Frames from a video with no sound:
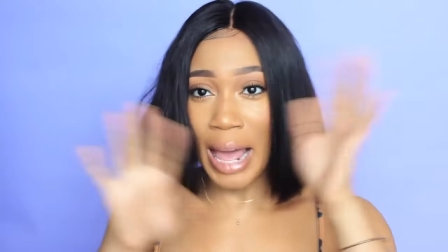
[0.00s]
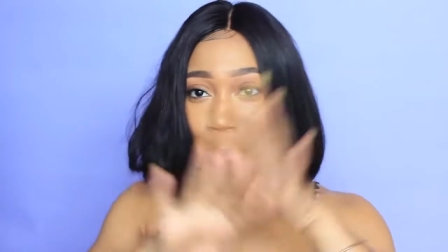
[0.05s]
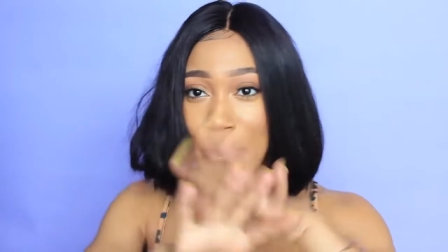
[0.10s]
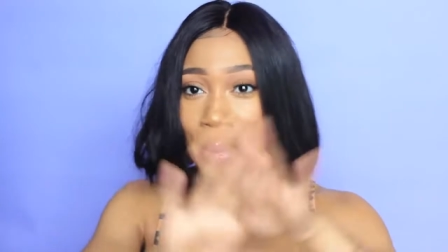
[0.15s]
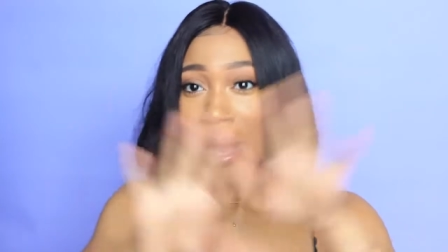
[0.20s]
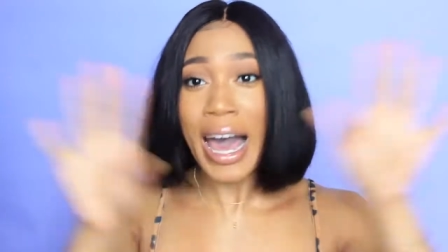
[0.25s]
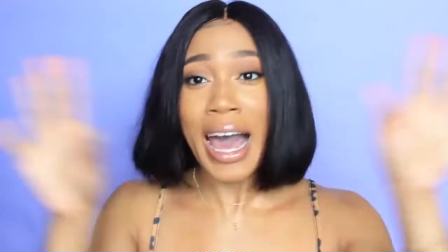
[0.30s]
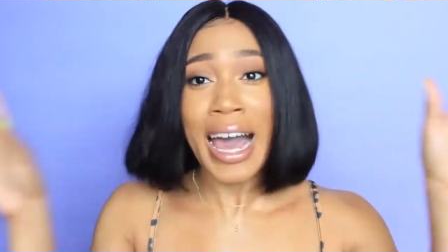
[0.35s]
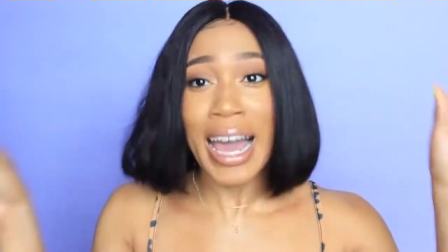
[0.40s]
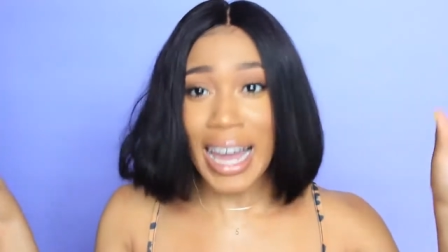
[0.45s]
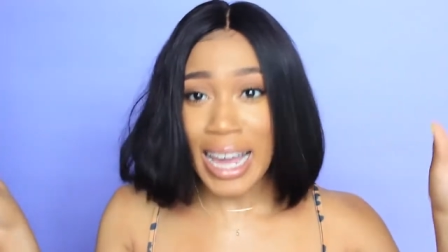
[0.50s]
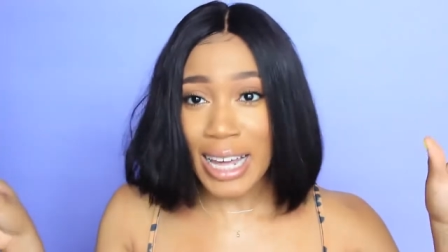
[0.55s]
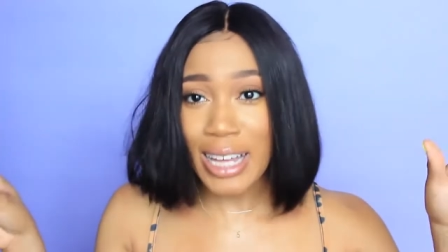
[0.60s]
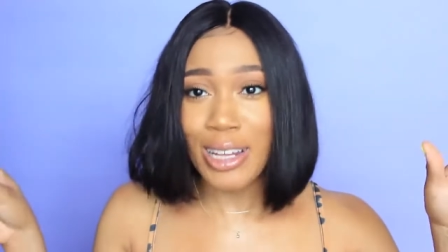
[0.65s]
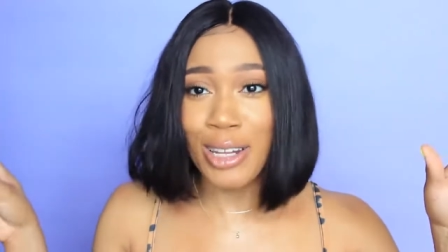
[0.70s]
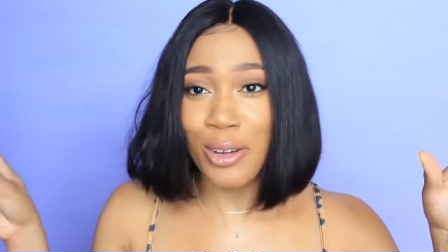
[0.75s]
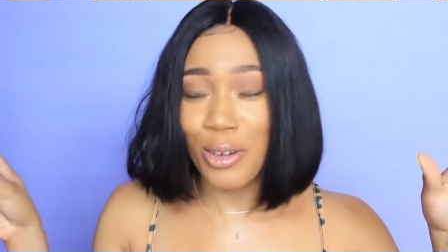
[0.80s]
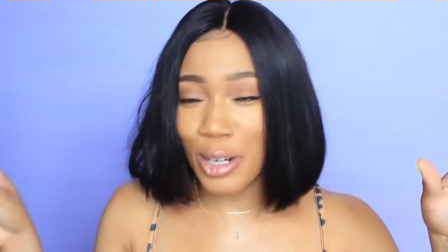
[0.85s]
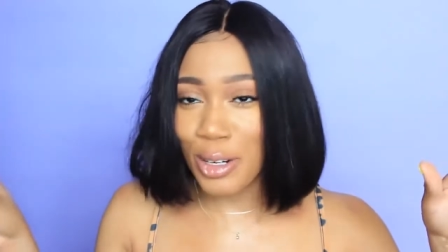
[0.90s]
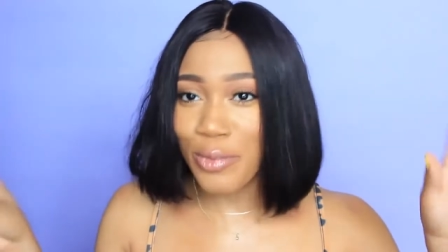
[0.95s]
bye
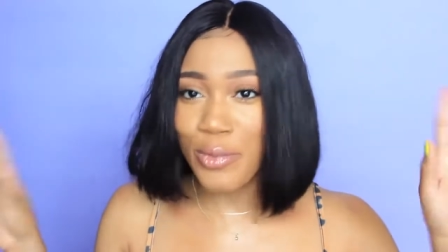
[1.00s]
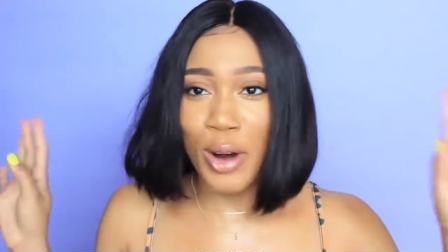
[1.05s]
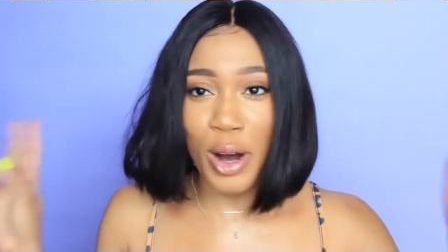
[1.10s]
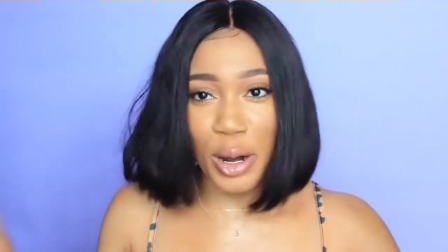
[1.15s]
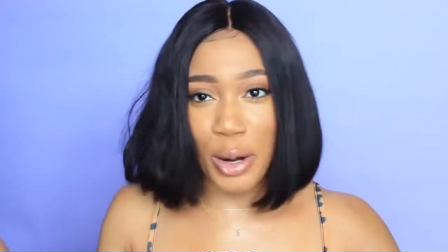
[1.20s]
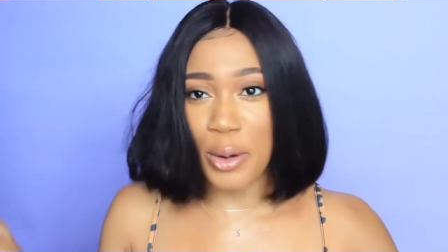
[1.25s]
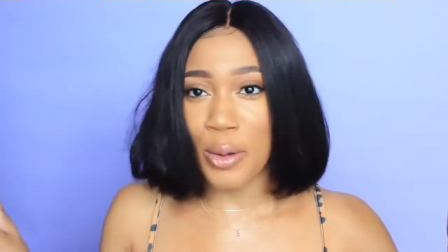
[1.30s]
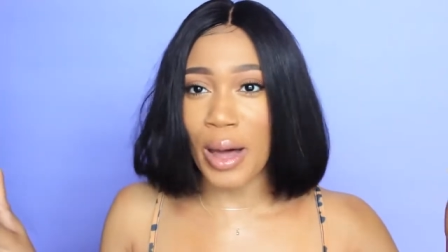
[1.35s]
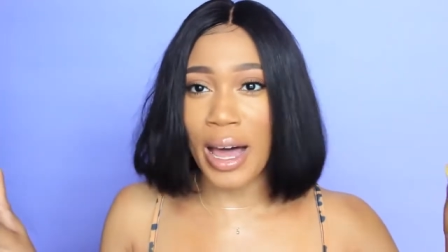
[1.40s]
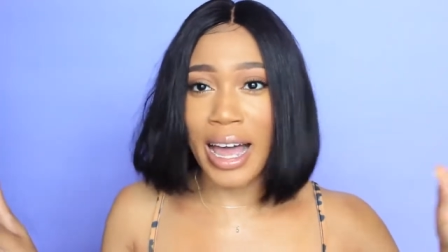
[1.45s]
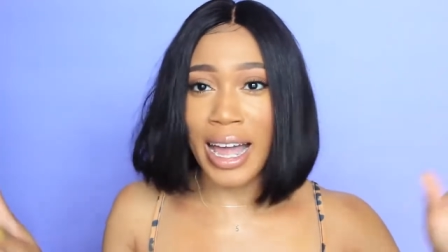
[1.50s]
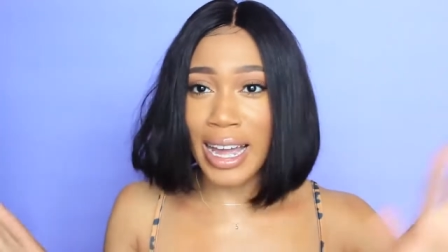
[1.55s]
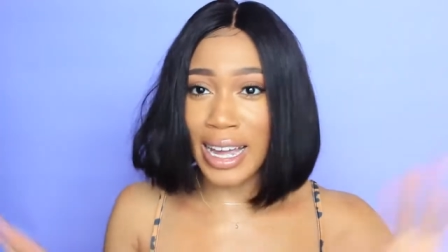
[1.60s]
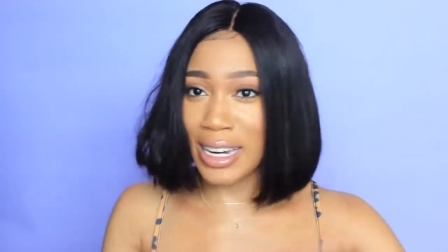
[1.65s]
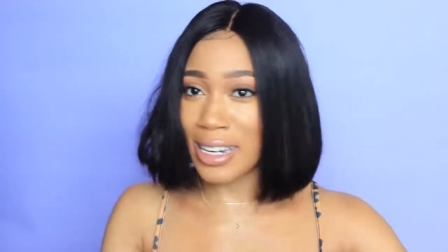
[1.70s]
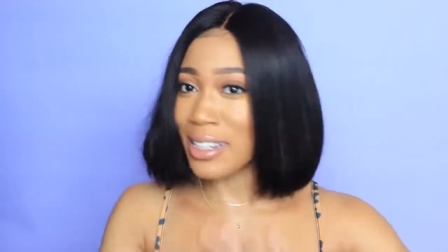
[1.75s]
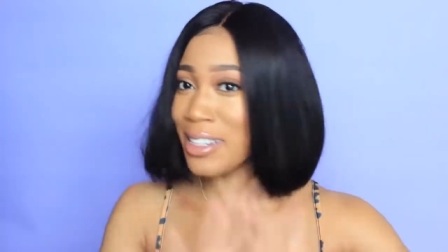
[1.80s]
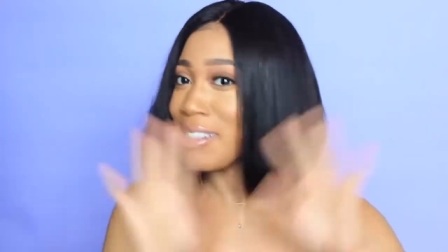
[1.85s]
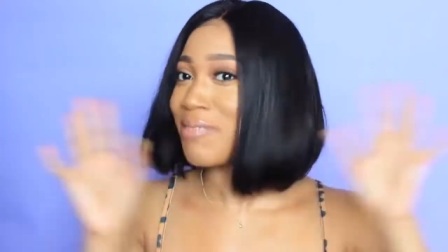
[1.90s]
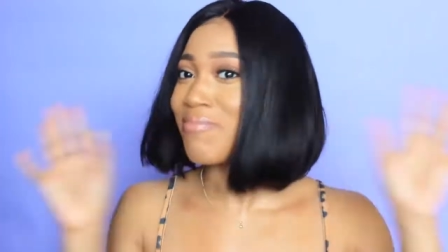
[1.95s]
Lord
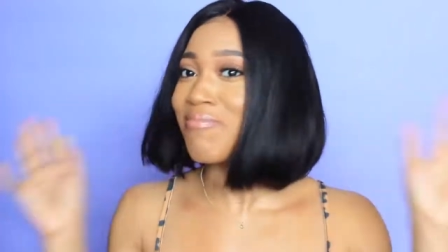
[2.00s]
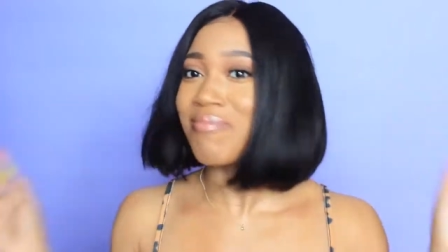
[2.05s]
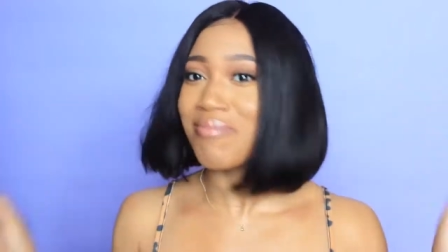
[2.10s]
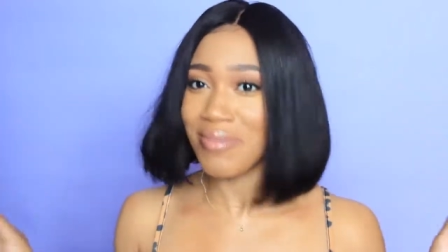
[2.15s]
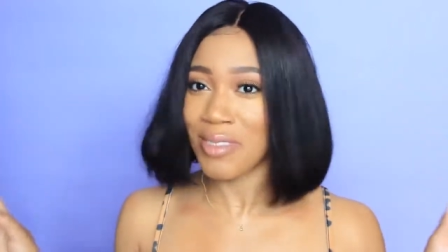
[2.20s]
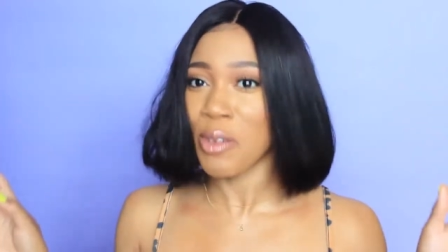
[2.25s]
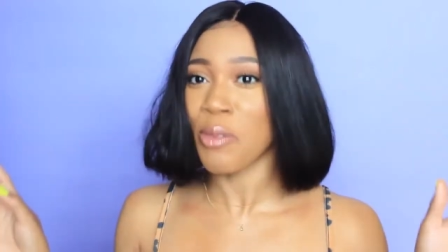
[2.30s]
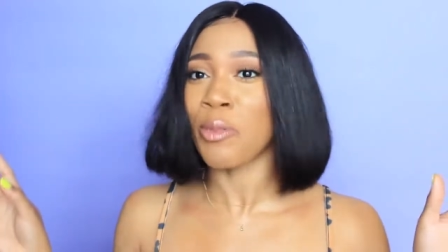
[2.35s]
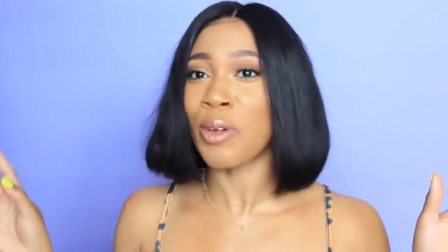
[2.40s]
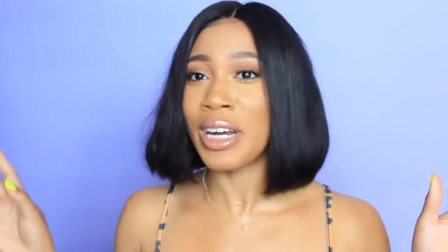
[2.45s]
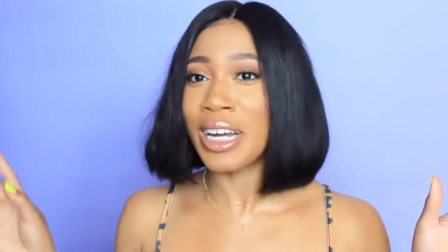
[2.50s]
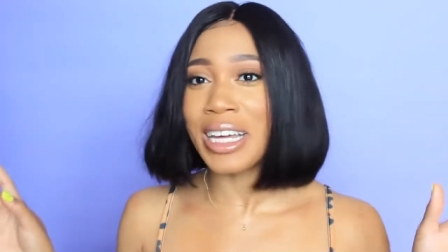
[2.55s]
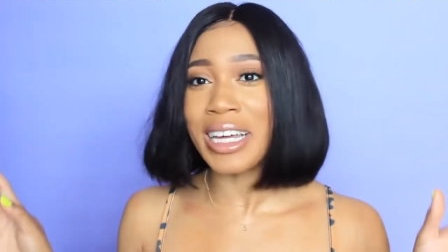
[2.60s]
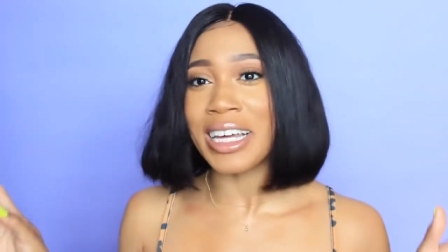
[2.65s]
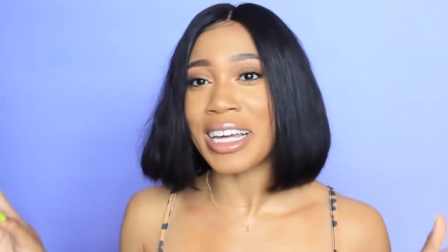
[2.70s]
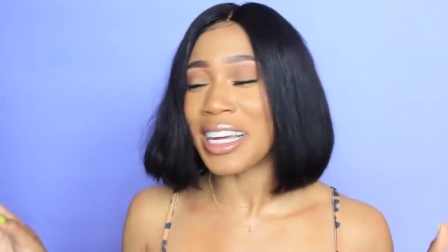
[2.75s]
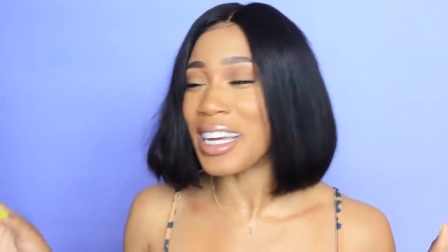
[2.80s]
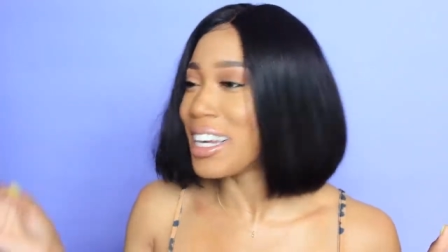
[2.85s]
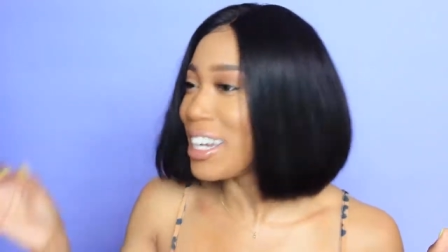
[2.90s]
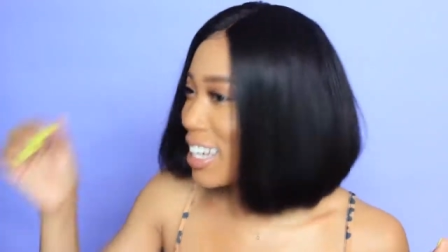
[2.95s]
Farquaad we're
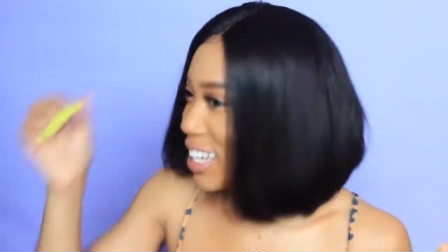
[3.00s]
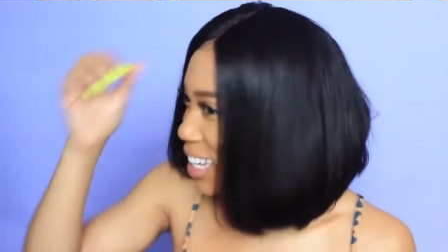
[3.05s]
good